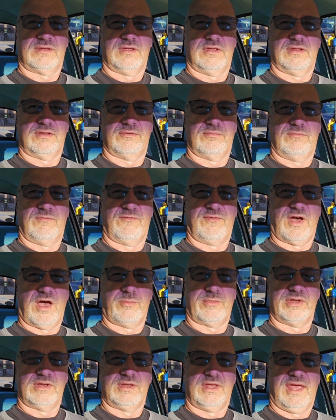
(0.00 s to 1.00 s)
it
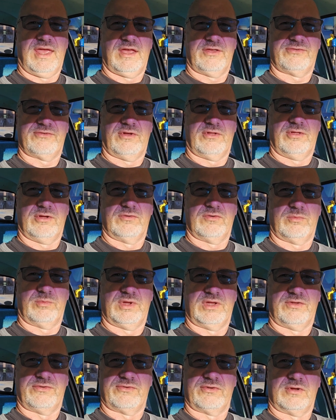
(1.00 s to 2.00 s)
vomited gas all over
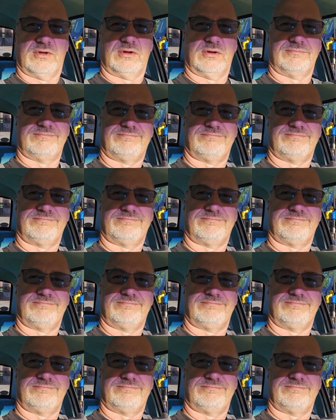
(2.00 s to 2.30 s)
me, so